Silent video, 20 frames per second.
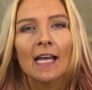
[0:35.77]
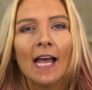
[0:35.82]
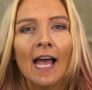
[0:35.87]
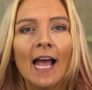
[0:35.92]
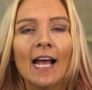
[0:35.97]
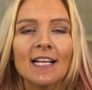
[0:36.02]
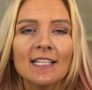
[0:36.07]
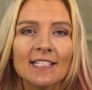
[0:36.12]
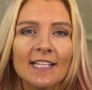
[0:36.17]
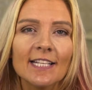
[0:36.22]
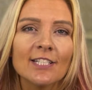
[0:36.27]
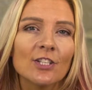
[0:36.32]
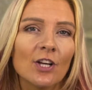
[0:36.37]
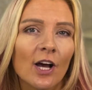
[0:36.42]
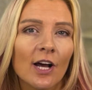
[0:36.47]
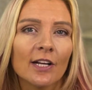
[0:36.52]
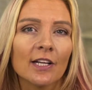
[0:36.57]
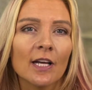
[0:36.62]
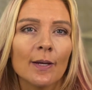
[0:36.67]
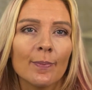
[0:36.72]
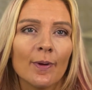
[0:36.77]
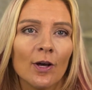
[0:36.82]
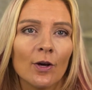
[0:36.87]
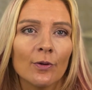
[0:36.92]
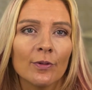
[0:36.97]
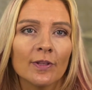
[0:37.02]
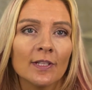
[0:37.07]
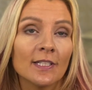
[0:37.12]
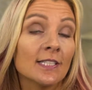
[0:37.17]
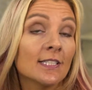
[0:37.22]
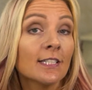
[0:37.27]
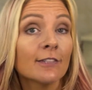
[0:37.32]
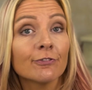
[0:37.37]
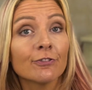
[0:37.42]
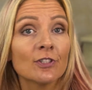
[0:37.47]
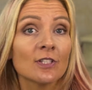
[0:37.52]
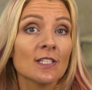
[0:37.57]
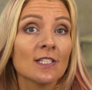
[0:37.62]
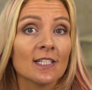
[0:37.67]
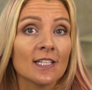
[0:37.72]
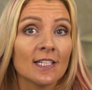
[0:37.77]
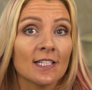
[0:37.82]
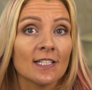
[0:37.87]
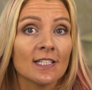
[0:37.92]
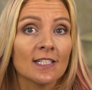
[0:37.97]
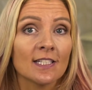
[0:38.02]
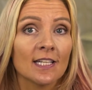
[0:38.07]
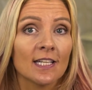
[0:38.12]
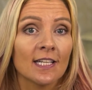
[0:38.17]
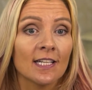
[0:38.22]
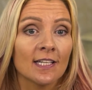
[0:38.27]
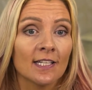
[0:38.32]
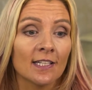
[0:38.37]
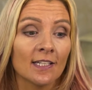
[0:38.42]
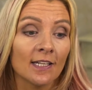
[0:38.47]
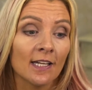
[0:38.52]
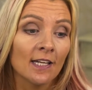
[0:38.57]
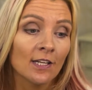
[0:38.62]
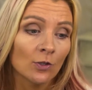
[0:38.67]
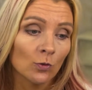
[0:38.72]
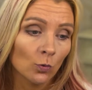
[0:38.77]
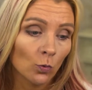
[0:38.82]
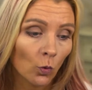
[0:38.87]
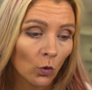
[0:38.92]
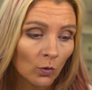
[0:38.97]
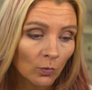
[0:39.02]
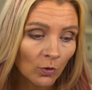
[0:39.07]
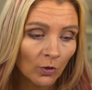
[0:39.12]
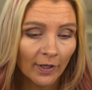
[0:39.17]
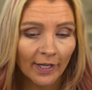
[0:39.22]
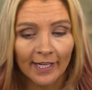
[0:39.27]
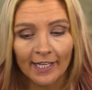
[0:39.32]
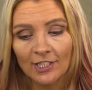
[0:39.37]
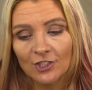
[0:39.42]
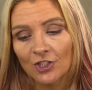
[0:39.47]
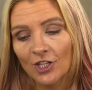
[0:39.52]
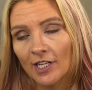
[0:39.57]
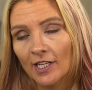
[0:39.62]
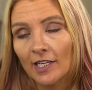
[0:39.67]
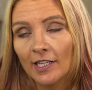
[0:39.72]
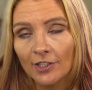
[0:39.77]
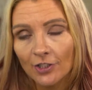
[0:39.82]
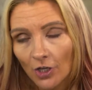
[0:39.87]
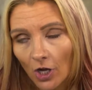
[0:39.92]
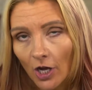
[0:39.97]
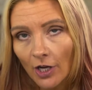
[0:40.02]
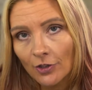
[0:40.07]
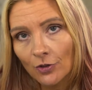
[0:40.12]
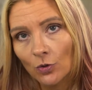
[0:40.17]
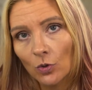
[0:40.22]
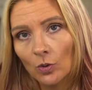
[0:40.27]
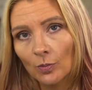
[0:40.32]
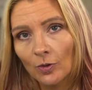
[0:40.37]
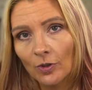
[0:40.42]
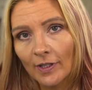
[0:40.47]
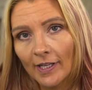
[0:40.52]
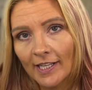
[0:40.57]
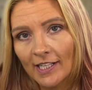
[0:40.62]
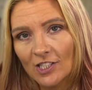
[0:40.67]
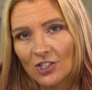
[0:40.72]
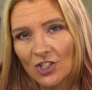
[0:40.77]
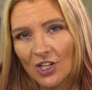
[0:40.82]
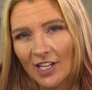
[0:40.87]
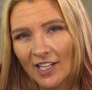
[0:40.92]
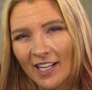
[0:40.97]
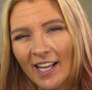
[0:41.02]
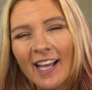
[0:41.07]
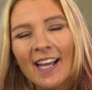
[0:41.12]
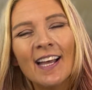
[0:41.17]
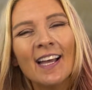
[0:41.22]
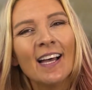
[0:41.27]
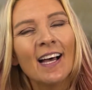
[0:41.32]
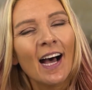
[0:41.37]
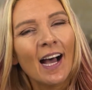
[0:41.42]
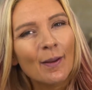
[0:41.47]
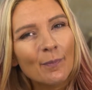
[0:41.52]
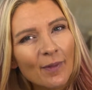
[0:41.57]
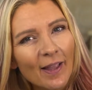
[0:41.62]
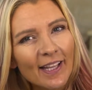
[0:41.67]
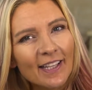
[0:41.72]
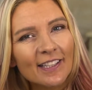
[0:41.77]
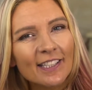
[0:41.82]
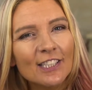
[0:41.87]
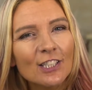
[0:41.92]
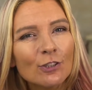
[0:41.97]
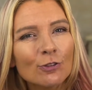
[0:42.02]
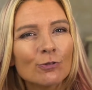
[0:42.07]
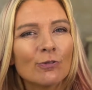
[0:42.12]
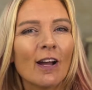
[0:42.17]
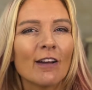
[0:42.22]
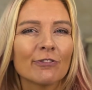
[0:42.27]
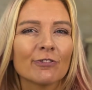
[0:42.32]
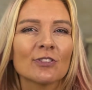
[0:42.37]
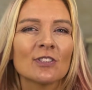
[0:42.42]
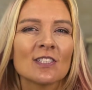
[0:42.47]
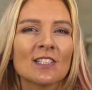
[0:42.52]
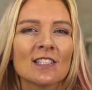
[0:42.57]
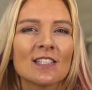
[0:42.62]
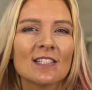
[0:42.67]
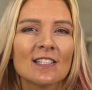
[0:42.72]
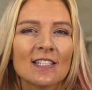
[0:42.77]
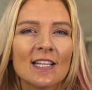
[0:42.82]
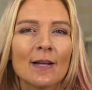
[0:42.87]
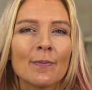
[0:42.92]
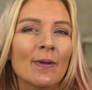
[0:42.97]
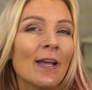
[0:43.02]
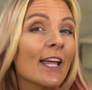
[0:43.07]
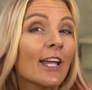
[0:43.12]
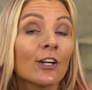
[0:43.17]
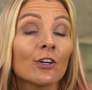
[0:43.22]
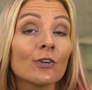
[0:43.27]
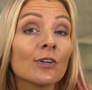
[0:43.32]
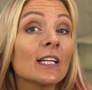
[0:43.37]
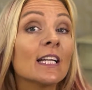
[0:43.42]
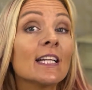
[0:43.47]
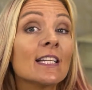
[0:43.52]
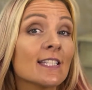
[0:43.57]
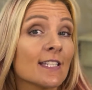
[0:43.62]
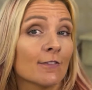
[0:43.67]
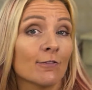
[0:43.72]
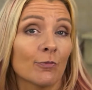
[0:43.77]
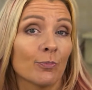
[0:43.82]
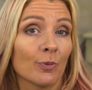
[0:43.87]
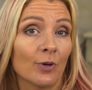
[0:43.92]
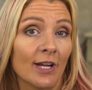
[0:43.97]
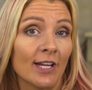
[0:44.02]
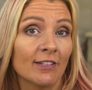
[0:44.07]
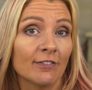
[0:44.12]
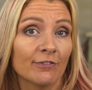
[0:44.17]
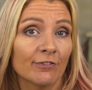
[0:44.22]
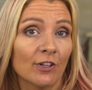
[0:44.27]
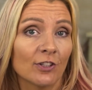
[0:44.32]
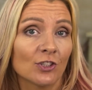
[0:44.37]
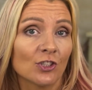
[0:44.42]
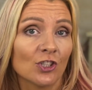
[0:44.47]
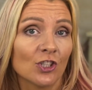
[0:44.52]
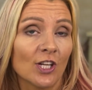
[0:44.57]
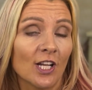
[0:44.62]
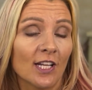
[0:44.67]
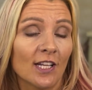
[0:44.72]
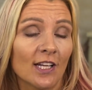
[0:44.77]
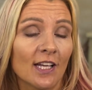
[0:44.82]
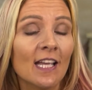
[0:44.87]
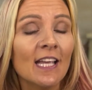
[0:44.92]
As I talk about the differences in normal aging and non-normal aging, I'm likely to reference some areas of brain functioning.